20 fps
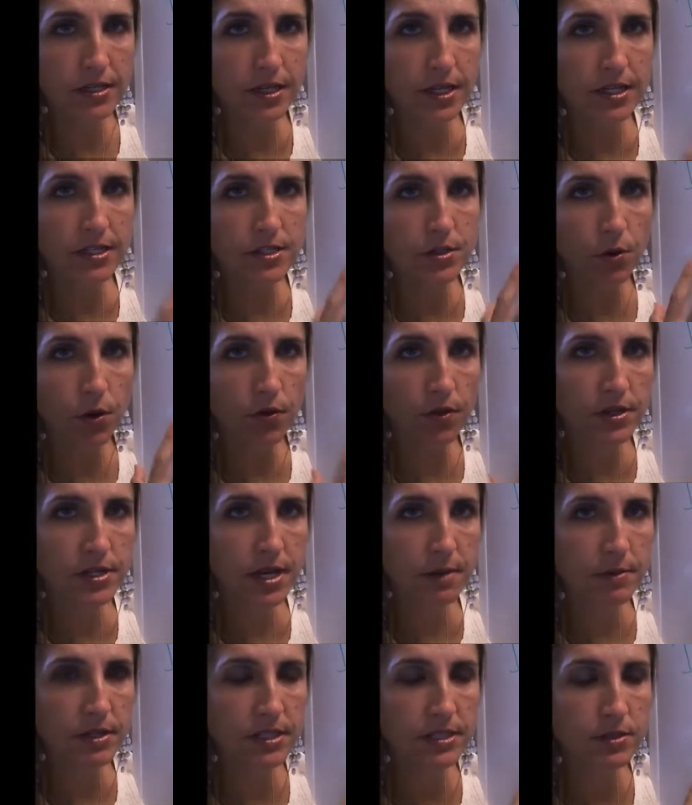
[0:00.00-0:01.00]
and so all the
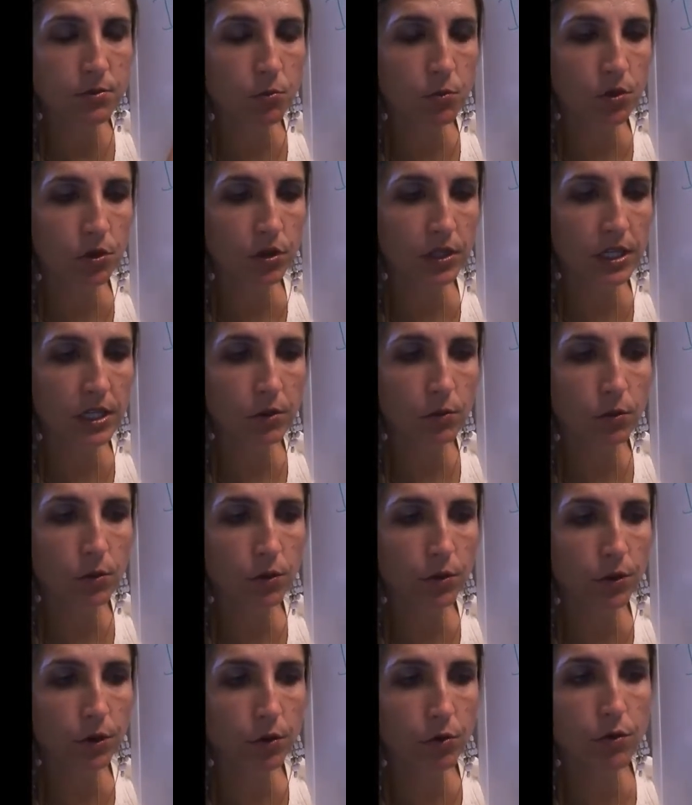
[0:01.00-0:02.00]
debits will equal
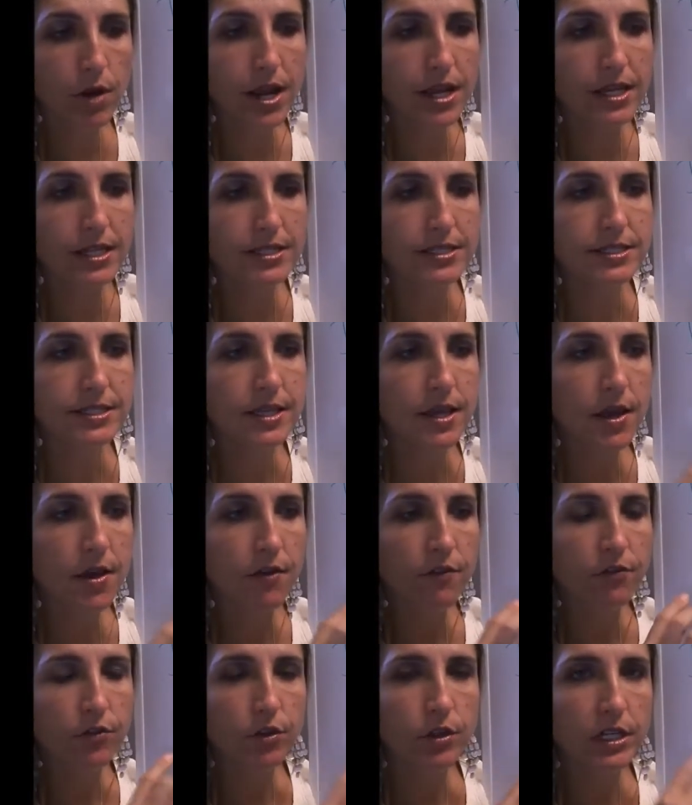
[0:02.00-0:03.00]
the credits
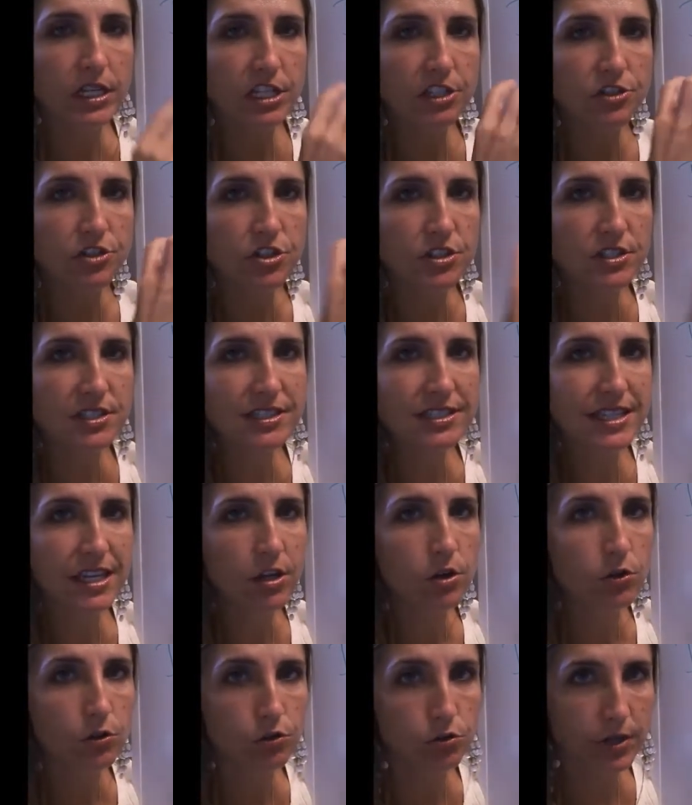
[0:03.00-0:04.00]
for each
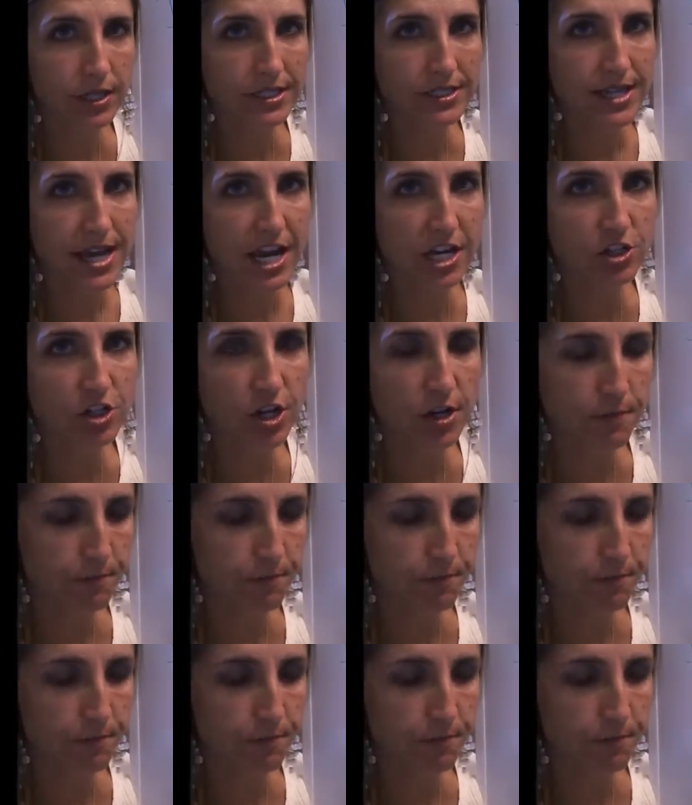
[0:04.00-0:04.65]
single transaction.